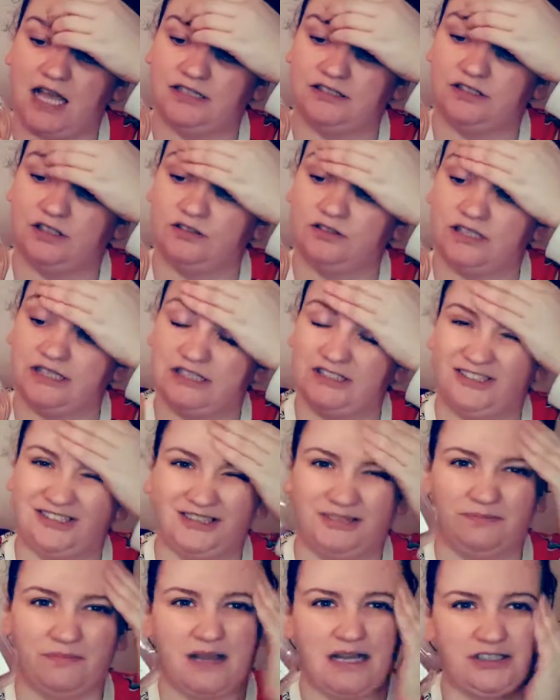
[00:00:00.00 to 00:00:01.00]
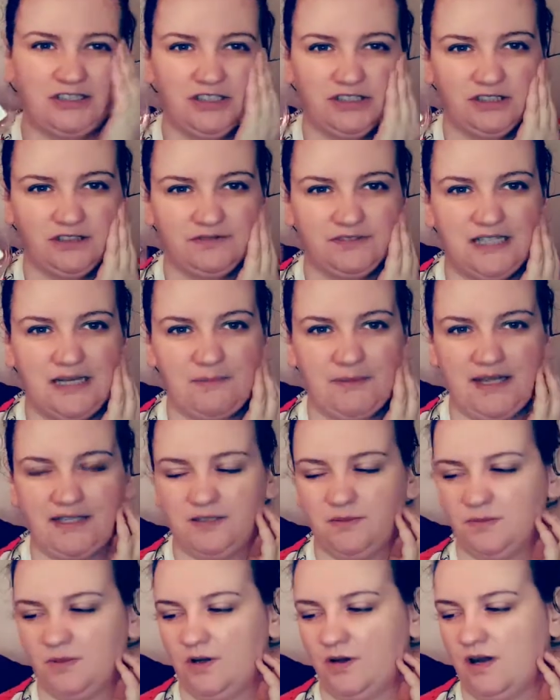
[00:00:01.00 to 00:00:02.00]
I don't eat much of them
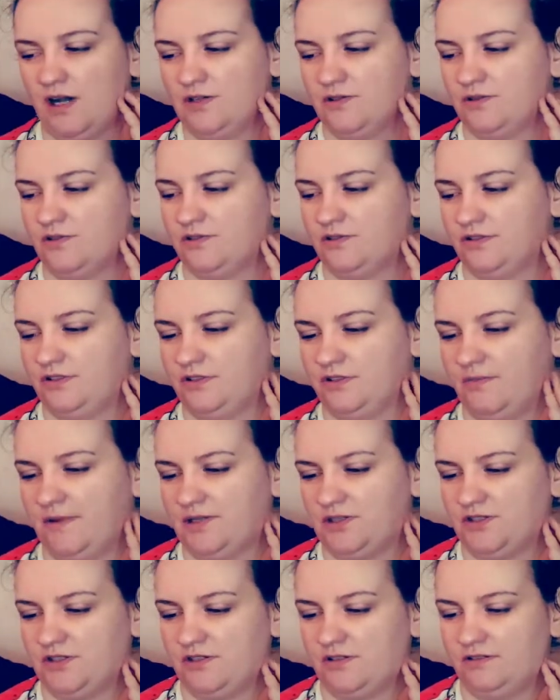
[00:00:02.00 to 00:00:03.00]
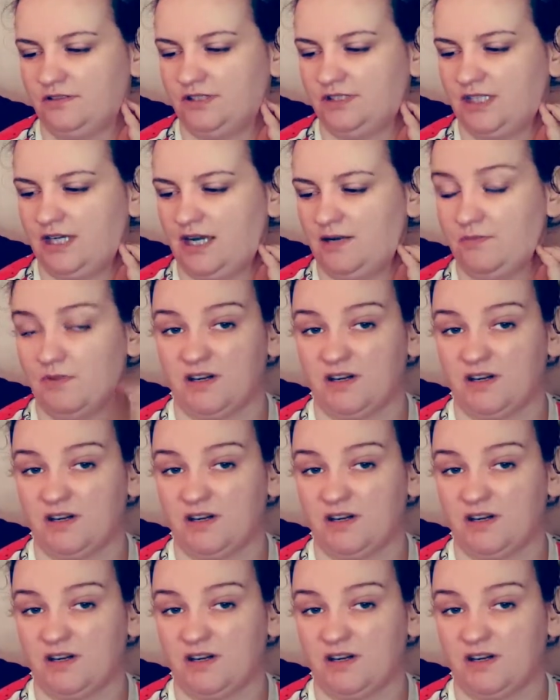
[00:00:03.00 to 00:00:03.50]
anymore. I used to eat tomatoes all the time.